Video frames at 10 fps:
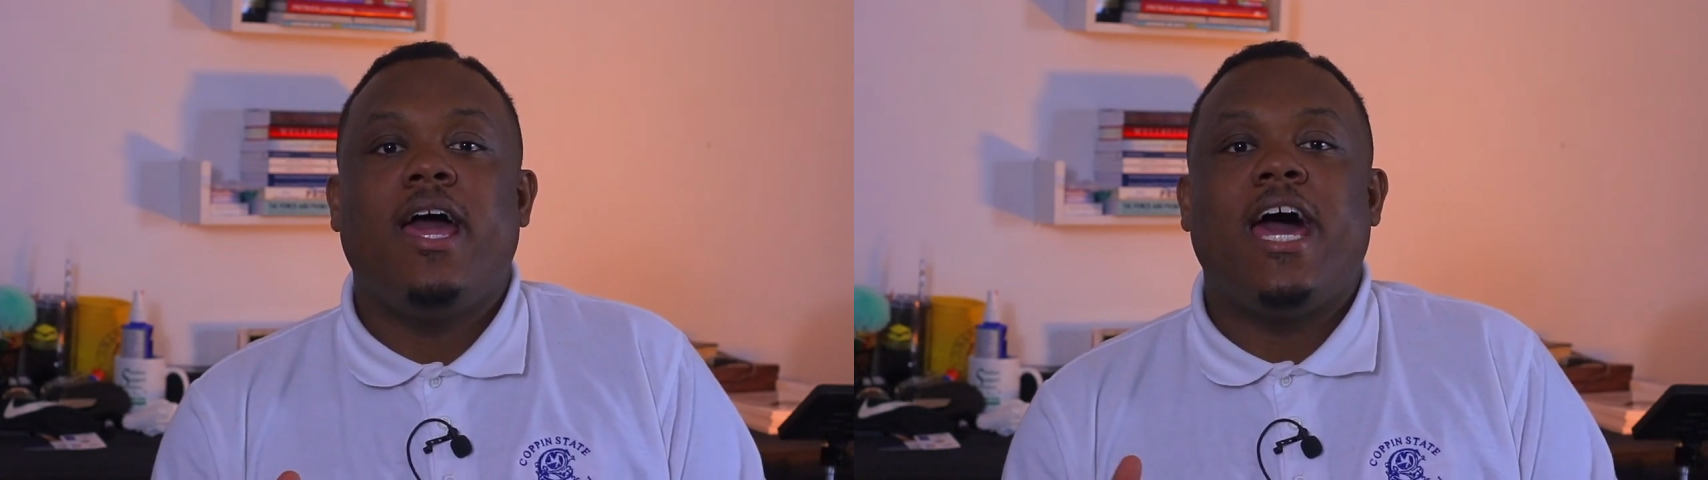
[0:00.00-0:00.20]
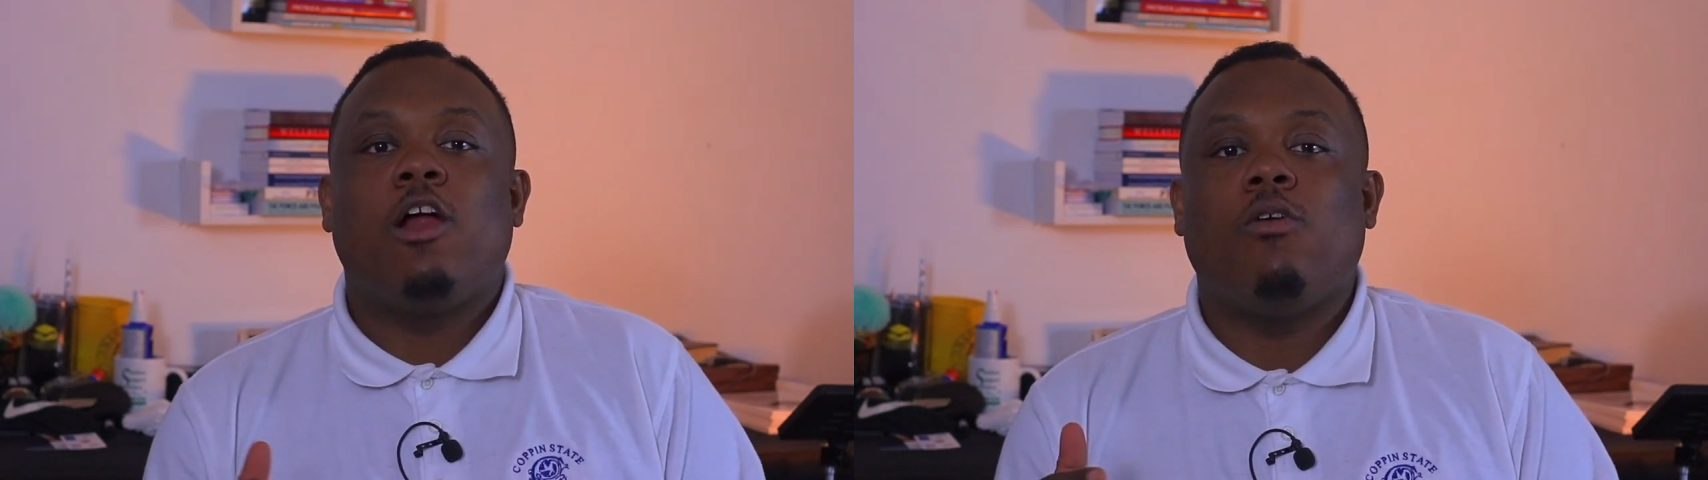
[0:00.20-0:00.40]

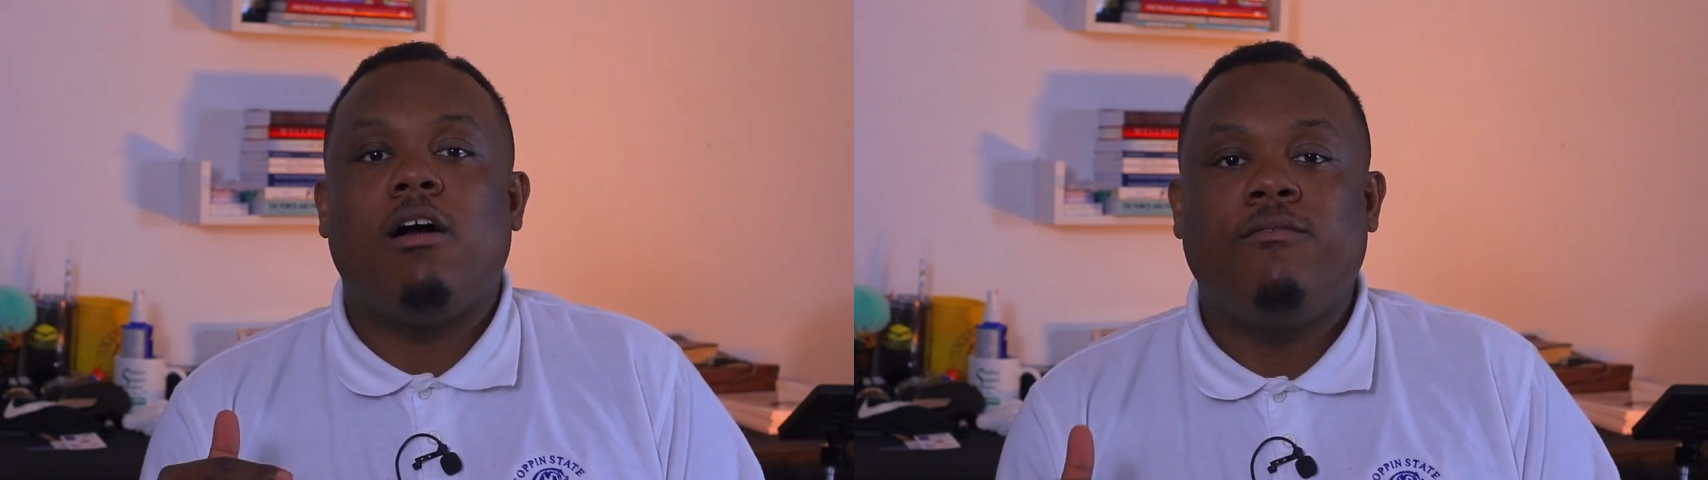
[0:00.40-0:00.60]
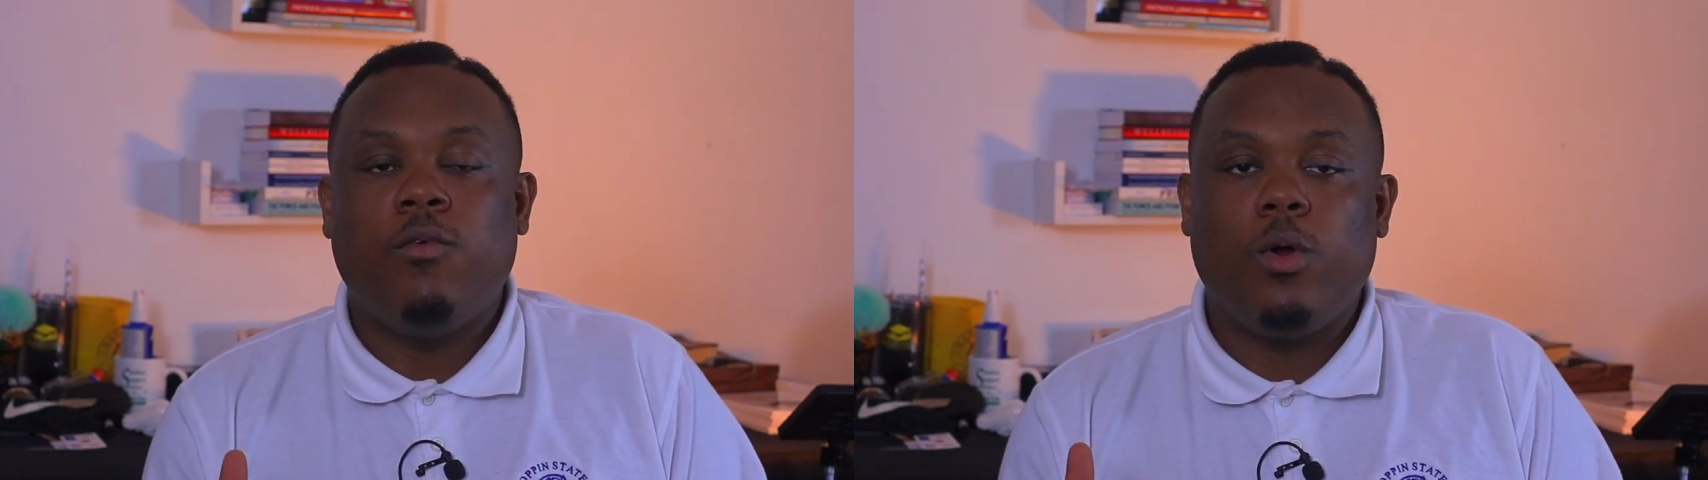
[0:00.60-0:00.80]
at
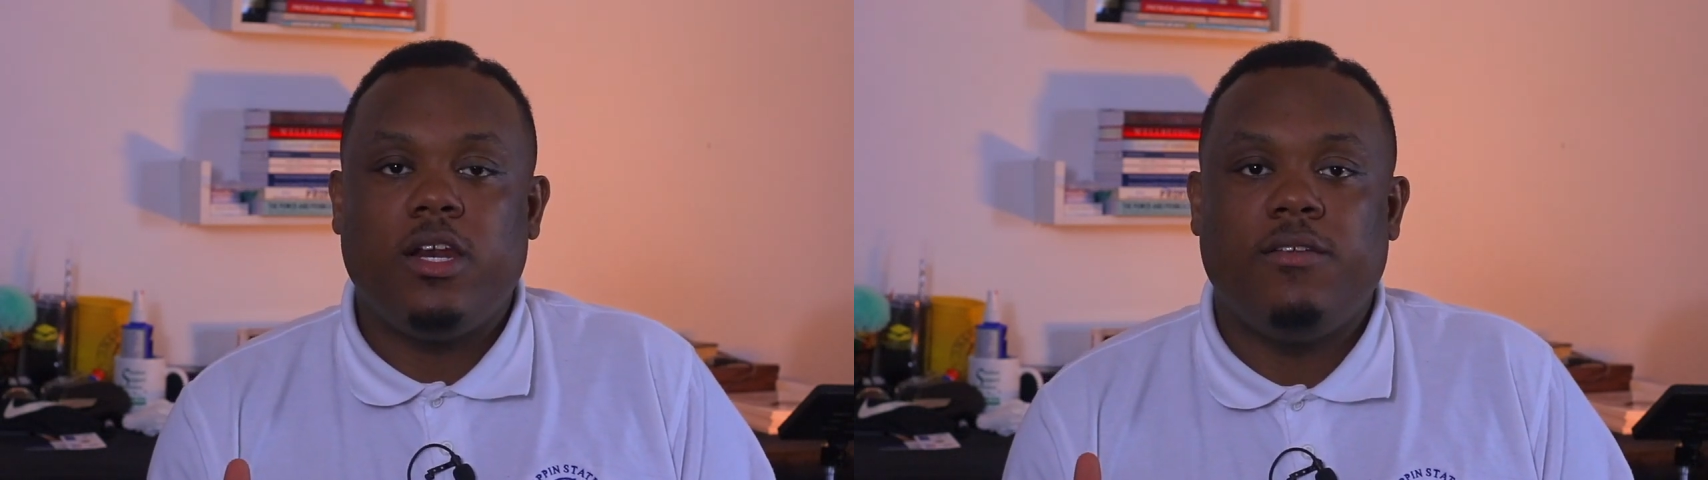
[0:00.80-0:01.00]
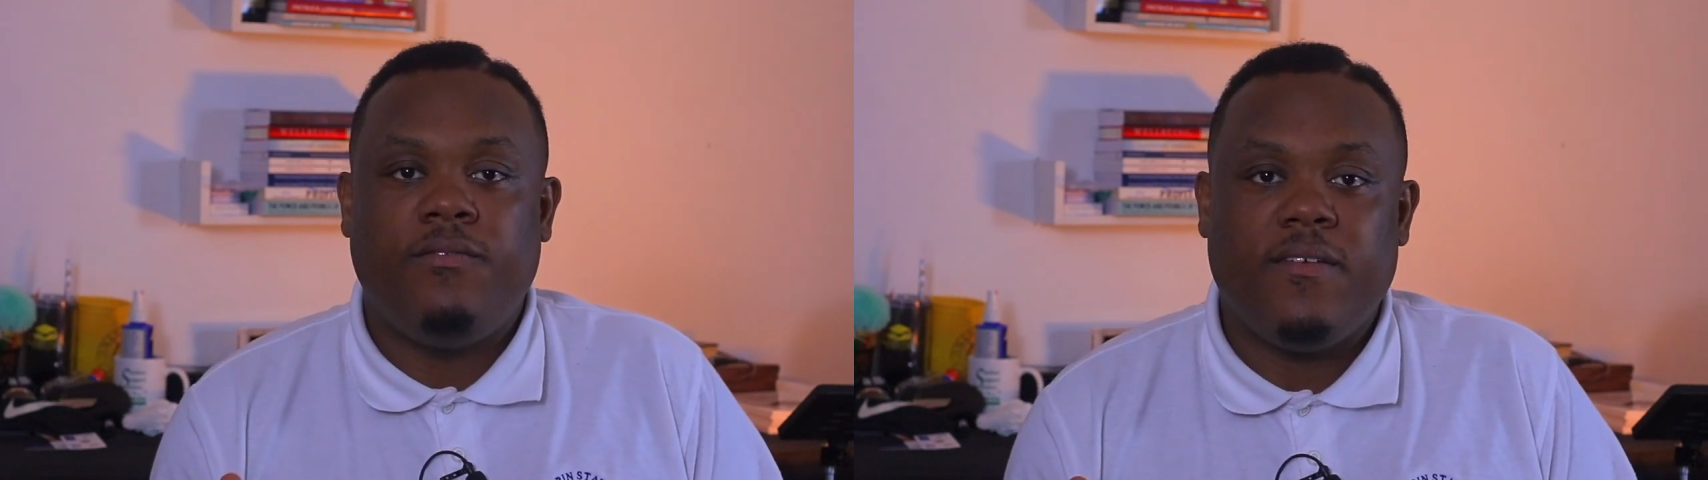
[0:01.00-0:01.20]
around
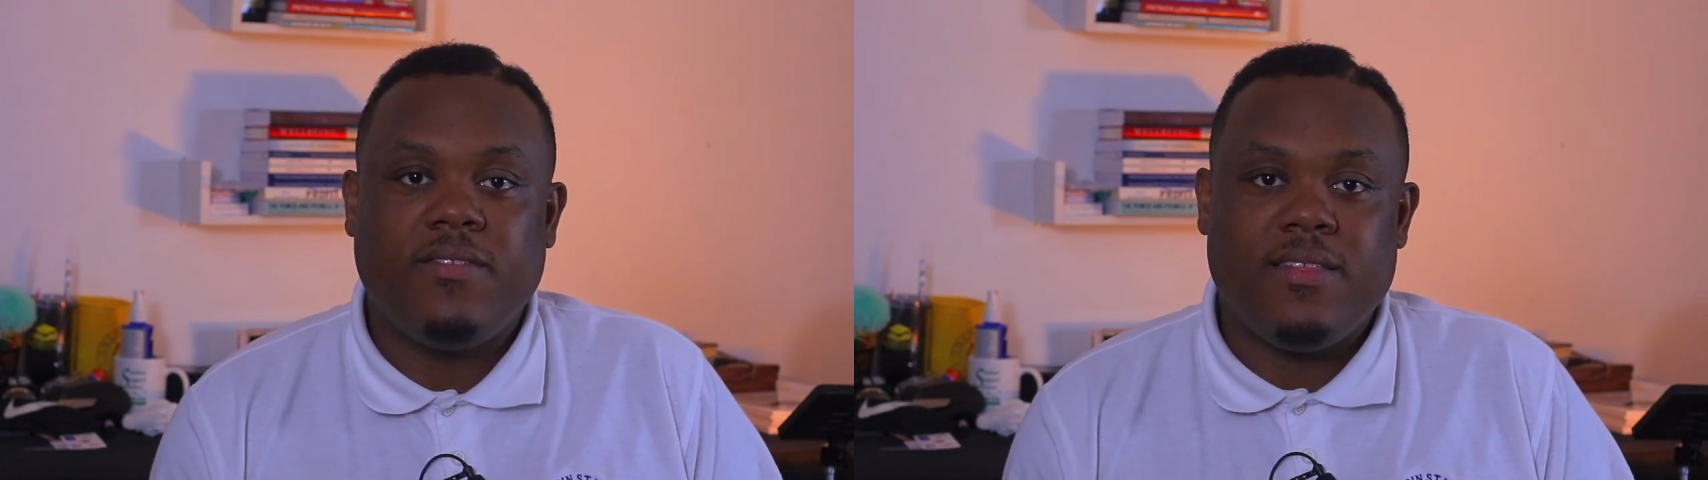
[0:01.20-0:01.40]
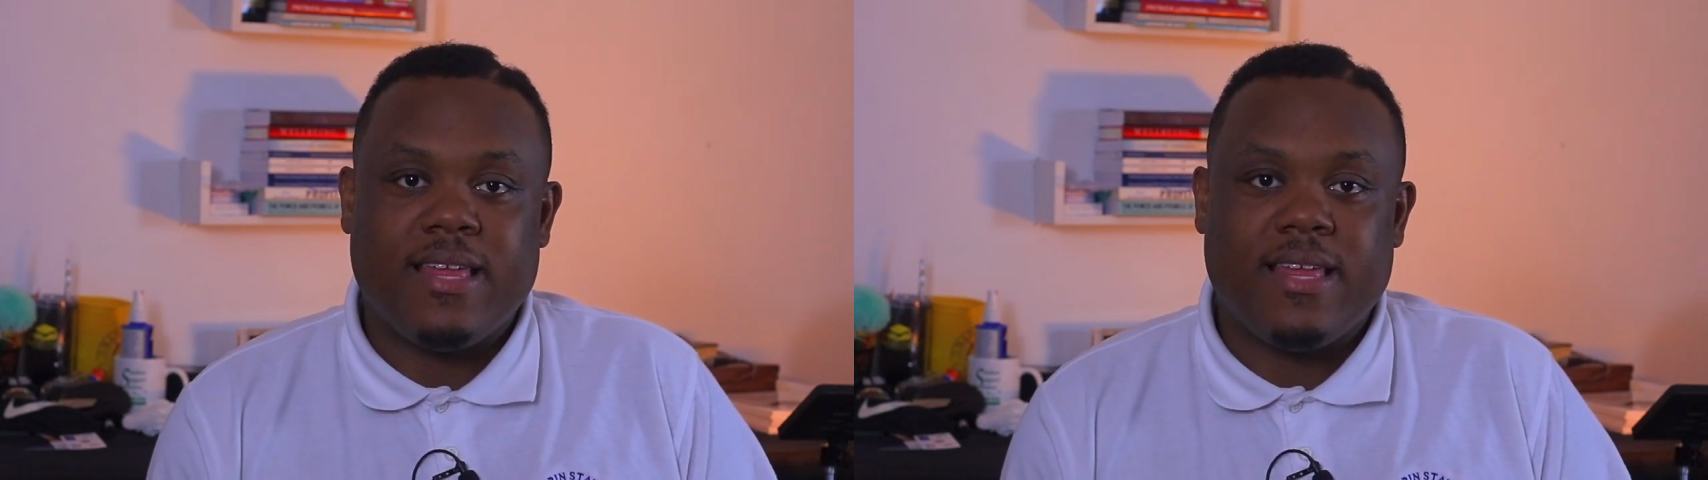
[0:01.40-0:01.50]
$40,000 to